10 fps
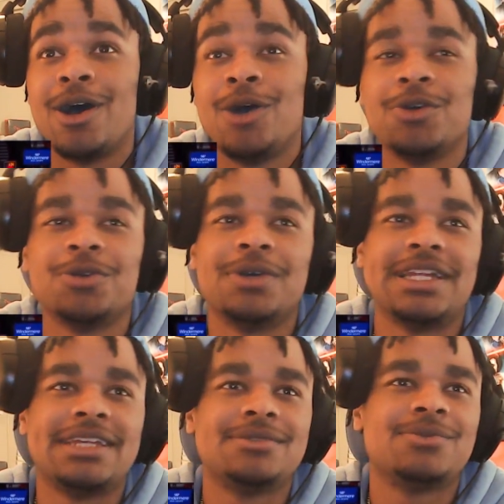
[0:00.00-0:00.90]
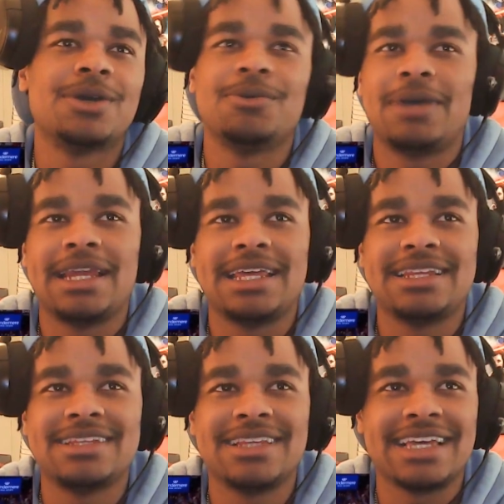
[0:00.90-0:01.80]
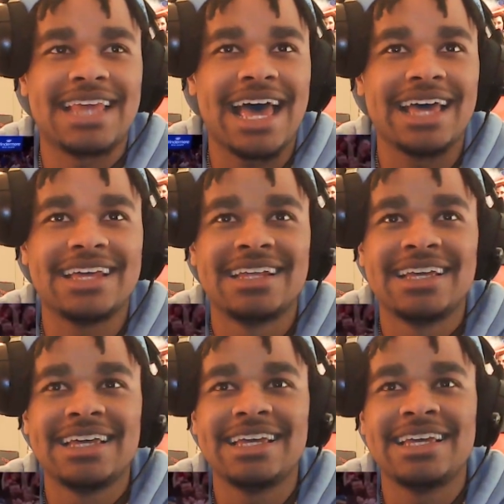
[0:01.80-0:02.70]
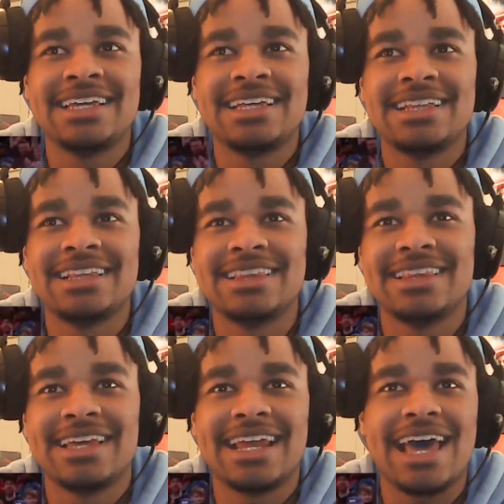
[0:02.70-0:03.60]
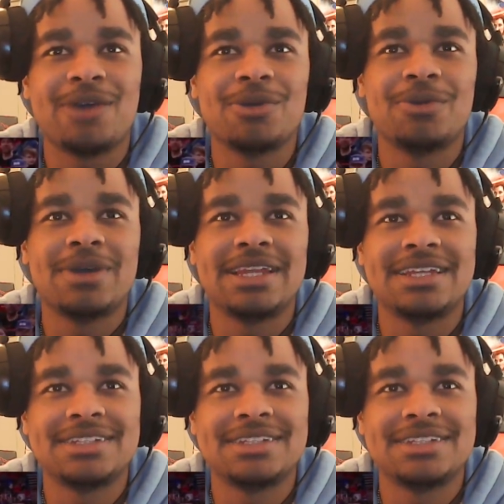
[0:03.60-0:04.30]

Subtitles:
Oh, we're winning. We're winning. Look at that. Look at that. We're winning.